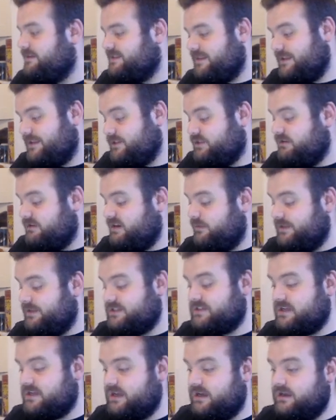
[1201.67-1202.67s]
I think Jodie
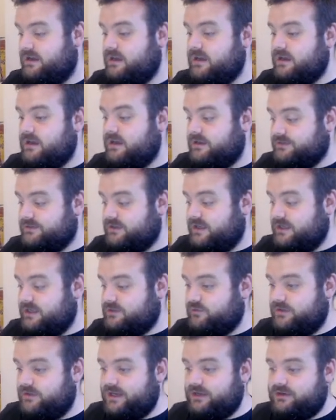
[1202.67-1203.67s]
Whittaker is
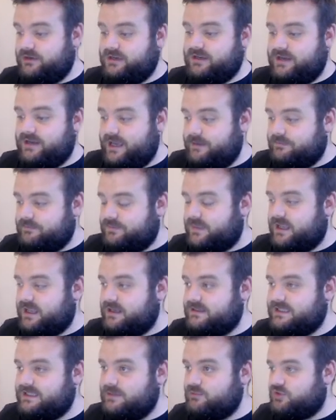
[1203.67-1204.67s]
really good in it.
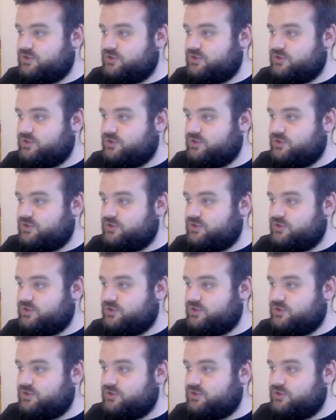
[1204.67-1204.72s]
Tim